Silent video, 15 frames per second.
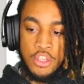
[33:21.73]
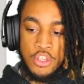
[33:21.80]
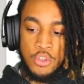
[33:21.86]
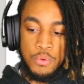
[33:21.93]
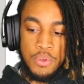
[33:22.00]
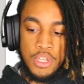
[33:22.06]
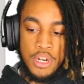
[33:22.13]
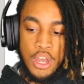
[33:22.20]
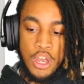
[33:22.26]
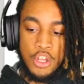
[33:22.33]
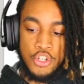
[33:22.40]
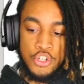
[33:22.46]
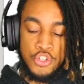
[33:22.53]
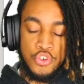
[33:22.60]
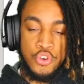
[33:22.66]
you can
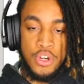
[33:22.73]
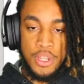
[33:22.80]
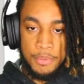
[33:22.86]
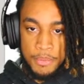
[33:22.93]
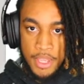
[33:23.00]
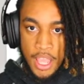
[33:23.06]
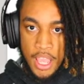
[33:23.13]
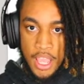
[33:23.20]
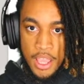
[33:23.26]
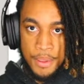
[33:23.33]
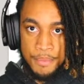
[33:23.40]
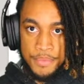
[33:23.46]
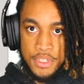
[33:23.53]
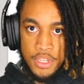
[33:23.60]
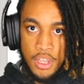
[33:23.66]
stream
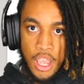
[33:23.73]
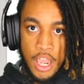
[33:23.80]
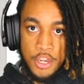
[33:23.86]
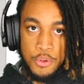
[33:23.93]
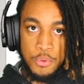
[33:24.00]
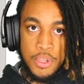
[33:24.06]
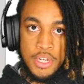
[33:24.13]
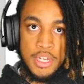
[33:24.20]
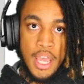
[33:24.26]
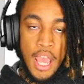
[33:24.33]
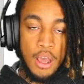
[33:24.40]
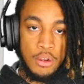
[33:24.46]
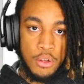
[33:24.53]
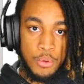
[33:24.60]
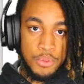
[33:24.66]
games and you can
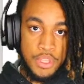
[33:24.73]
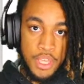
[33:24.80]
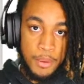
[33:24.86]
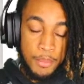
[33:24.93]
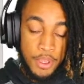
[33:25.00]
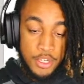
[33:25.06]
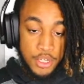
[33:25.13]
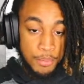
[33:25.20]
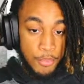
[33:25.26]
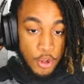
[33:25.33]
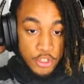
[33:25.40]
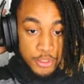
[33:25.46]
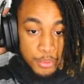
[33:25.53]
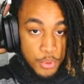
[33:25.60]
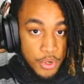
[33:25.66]
download them to
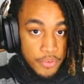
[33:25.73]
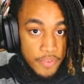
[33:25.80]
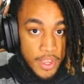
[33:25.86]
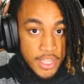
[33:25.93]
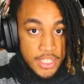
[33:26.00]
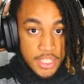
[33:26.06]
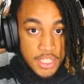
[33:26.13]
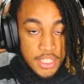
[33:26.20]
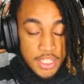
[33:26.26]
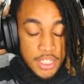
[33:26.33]
multiple devices,